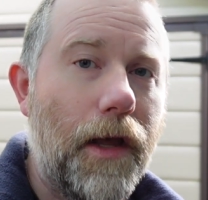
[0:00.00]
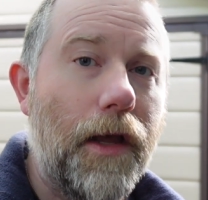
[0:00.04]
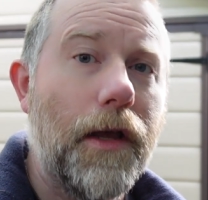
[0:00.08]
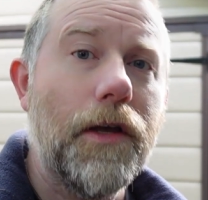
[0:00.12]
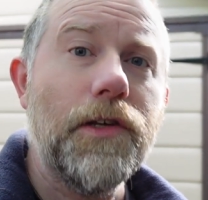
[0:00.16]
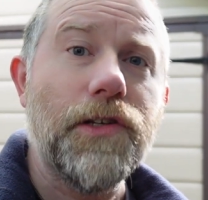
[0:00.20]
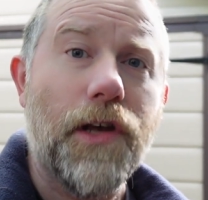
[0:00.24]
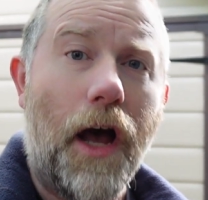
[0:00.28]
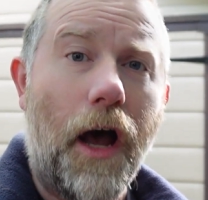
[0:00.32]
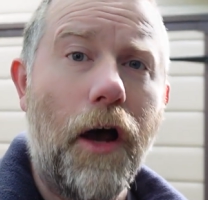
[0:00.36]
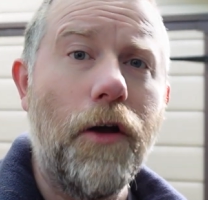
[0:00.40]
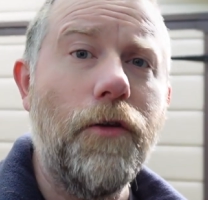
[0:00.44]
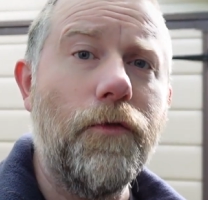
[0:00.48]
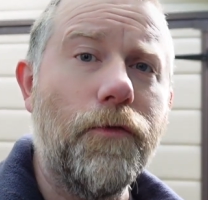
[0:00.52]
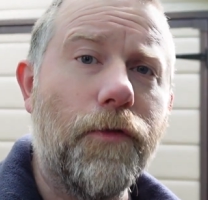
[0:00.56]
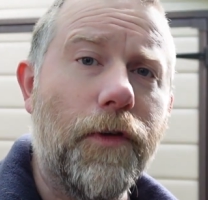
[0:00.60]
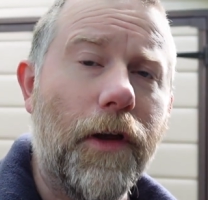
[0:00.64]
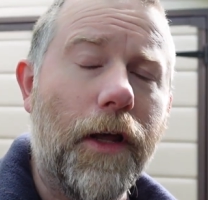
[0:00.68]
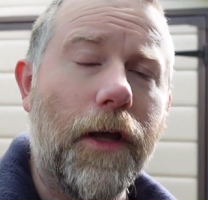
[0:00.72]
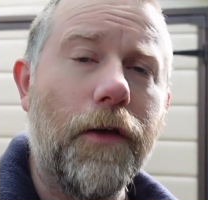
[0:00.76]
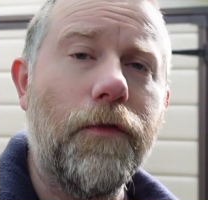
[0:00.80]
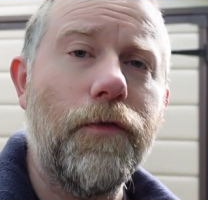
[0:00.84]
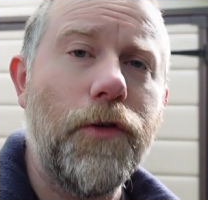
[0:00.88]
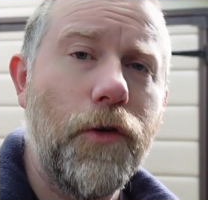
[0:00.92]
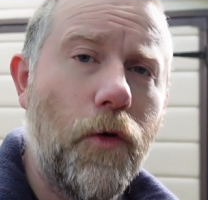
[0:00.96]
So
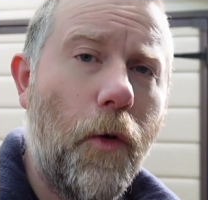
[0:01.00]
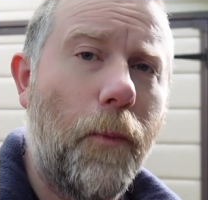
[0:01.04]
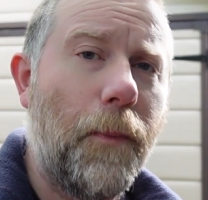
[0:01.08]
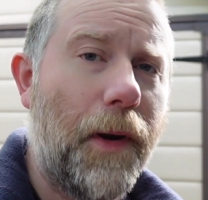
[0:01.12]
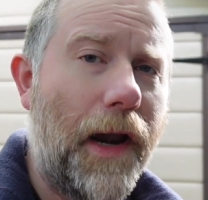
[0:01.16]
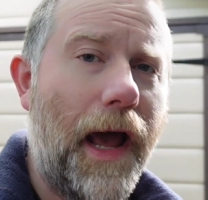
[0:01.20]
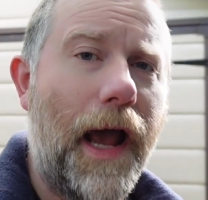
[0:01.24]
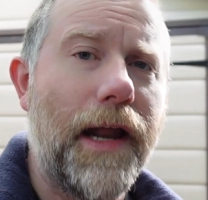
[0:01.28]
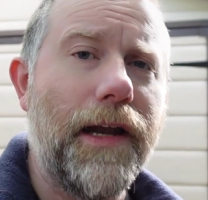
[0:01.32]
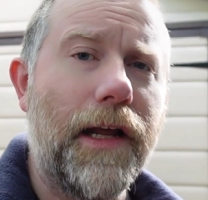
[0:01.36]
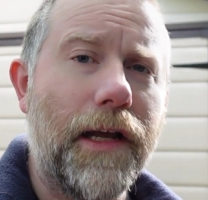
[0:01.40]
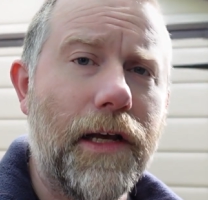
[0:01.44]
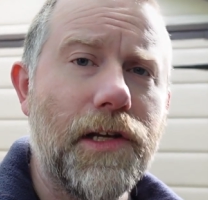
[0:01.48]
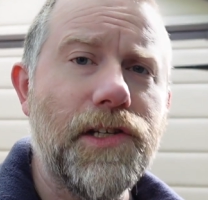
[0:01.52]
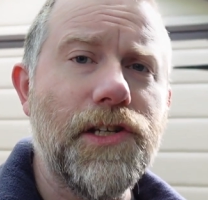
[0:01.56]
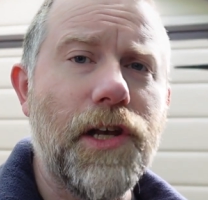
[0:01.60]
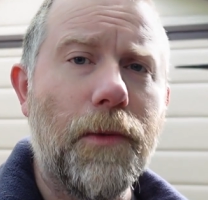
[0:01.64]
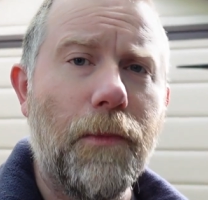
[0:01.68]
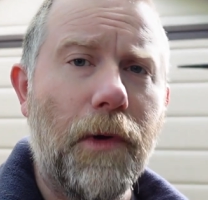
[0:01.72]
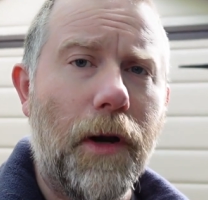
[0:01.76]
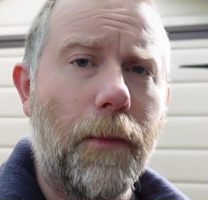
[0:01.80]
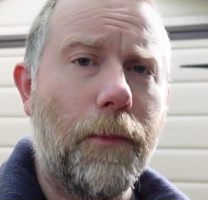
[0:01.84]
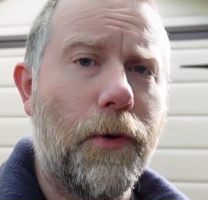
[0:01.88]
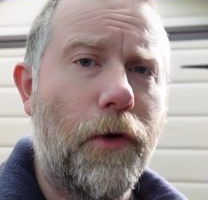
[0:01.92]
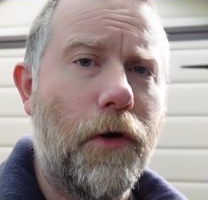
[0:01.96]
hopefully if you're planning a
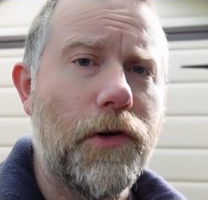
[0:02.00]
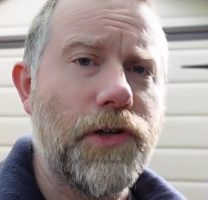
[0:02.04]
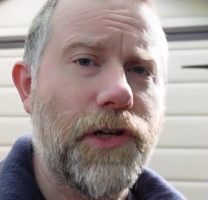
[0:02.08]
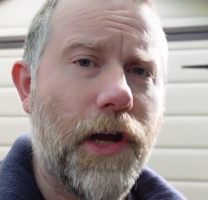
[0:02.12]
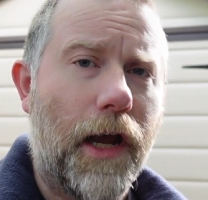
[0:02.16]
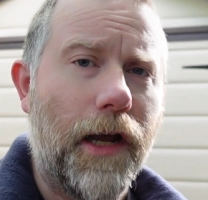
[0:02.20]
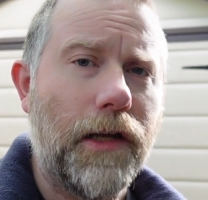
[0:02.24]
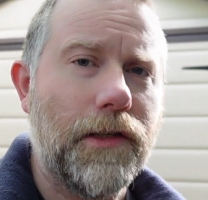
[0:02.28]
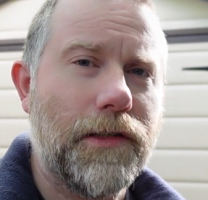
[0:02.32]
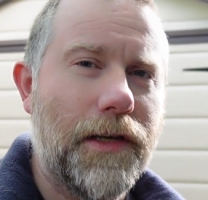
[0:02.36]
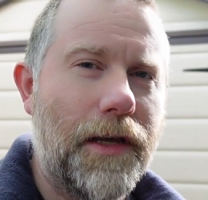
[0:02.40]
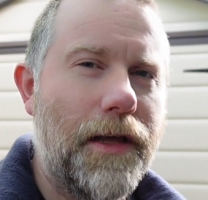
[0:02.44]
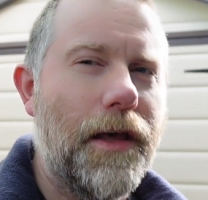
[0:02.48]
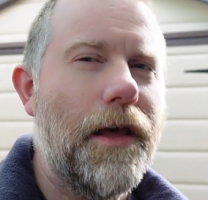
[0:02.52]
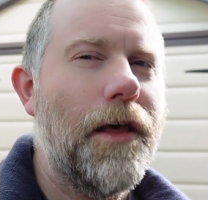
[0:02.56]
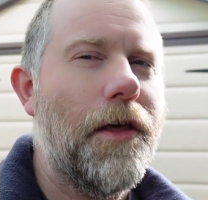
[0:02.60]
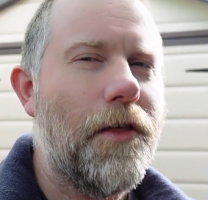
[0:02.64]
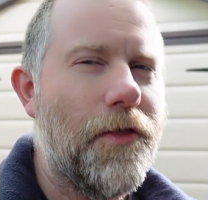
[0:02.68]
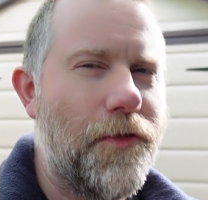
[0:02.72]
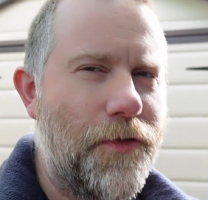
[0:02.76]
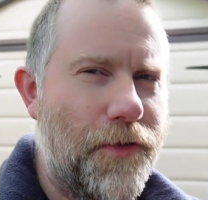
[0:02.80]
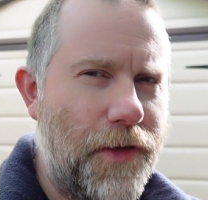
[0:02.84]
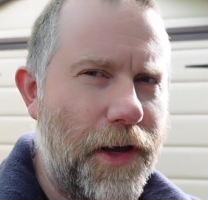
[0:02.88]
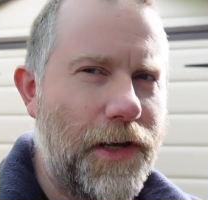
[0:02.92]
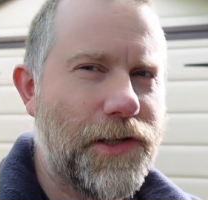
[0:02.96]
similar project,
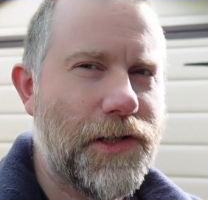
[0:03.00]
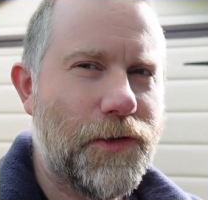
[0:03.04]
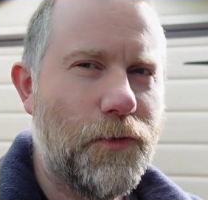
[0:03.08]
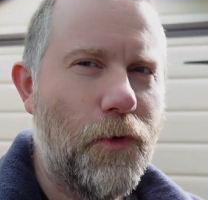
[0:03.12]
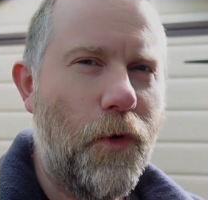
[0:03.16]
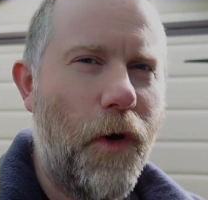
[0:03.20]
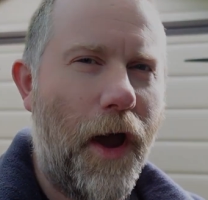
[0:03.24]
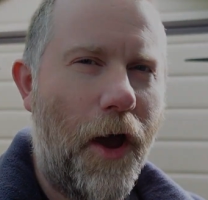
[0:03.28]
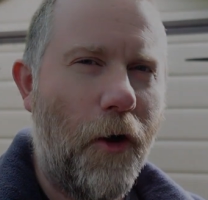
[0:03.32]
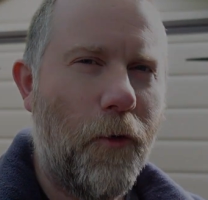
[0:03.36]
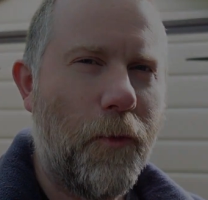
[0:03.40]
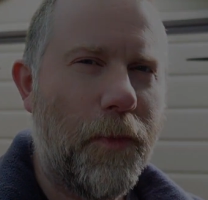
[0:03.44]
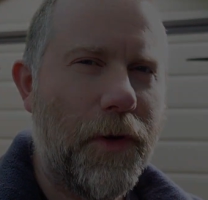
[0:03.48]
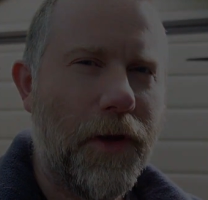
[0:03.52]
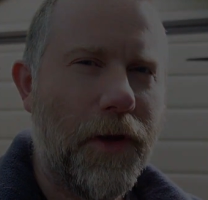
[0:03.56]
this will help